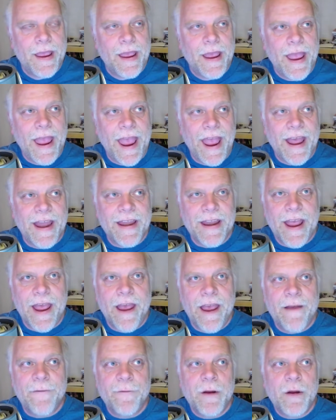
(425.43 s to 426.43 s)
and
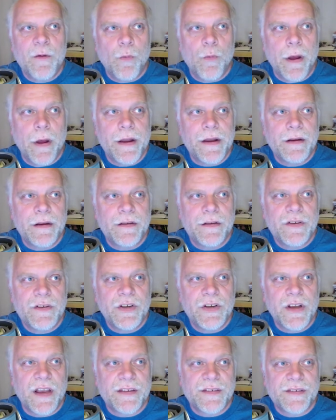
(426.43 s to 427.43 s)
everyone
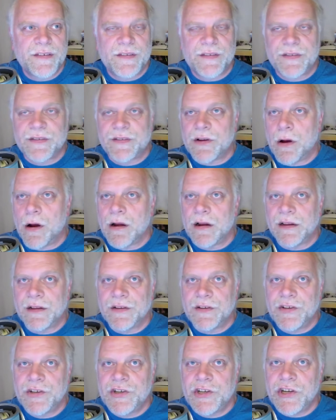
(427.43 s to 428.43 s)
just started
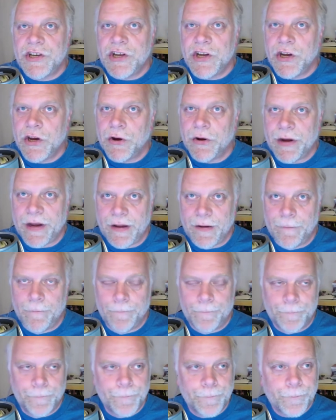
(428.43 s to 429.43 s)
cheering.
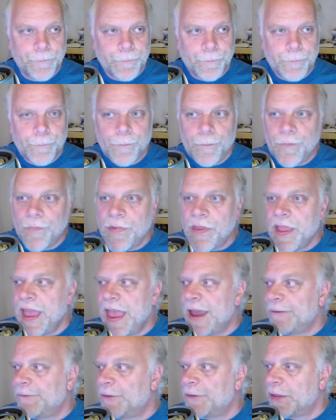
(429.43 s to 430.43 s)

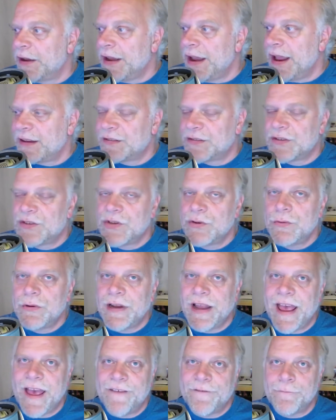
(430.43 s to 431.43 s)
And for the next
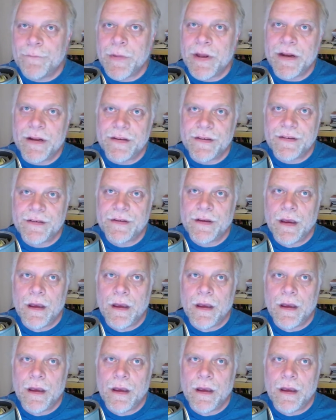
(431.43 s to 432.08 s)
2.5 minutes,